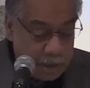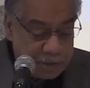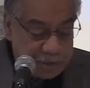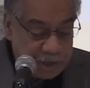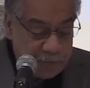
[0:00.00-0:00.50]

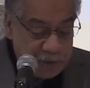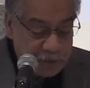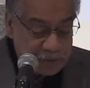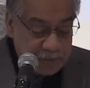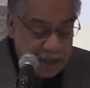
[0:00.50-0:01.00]

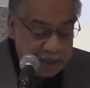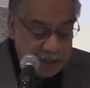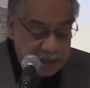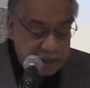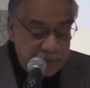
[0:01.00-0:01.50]
CPO's
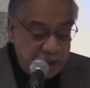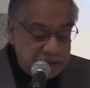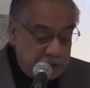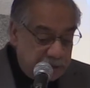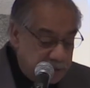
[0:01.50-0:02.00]
mandate is
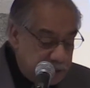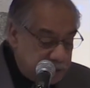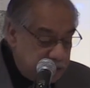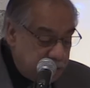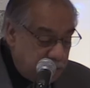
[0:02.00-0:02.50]
based on
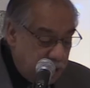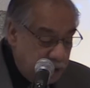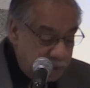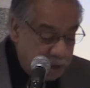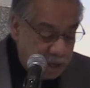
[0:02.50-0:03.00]
reducing
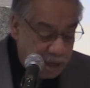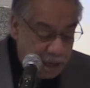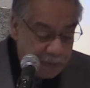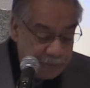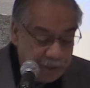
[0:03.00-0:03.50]
crime
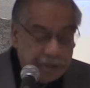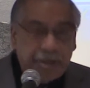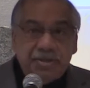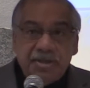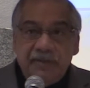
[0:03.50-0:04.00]
and
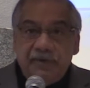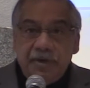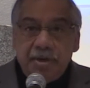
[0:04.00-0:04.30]
building safer